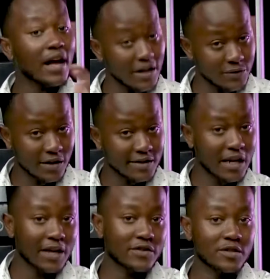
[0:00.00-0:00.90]
as well as a
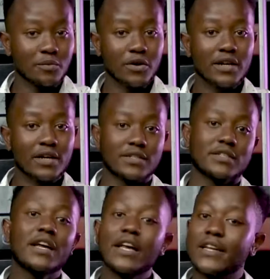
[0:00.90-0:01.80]
live stream podcast.
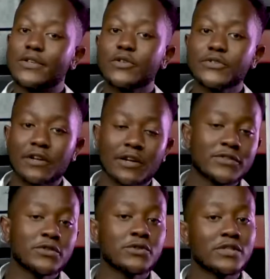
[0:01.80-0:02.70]
It also
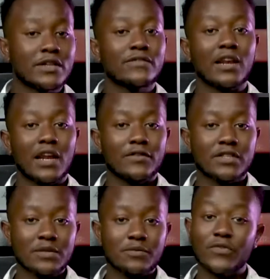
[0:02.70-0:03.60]
allows you to save the live
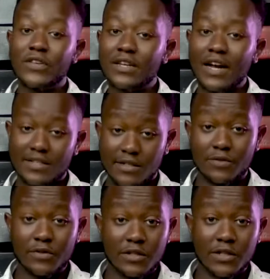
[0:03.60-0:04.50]
stream feed as a
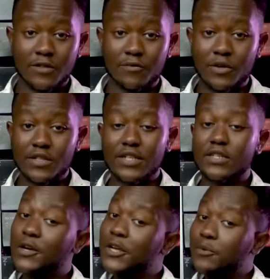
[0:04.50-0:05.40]
DaVinci Resolve project
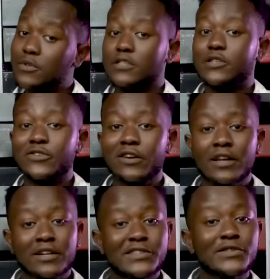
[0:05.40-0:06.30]
with a single
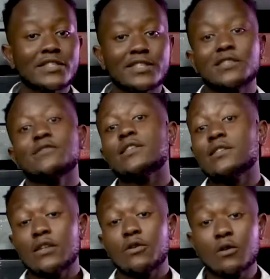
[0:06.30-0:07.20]
click. So instead of the
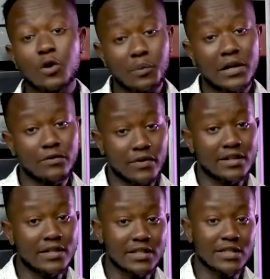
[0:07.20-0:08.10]
single combined file
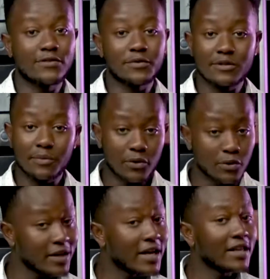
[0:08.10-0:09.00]
that is saved from the
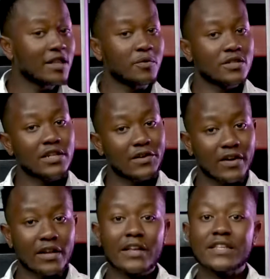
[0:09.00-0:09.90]
Pro, the project
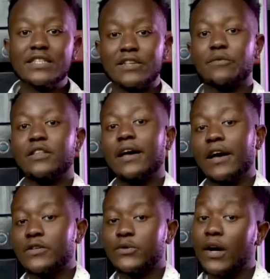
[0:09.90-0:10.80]
file saved by the
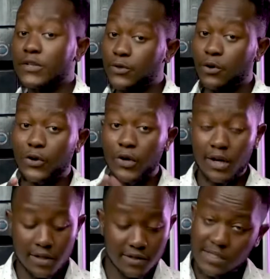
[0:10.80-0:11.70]
ISO has all your
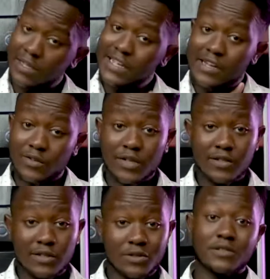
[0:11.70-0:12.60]
cuts,
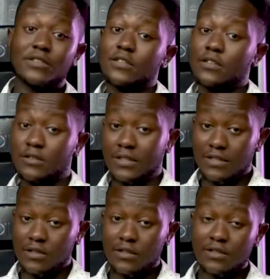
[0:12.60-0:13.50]
transitions, green
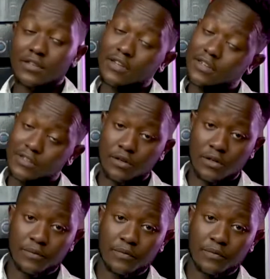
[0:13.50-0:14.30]
screens, etc.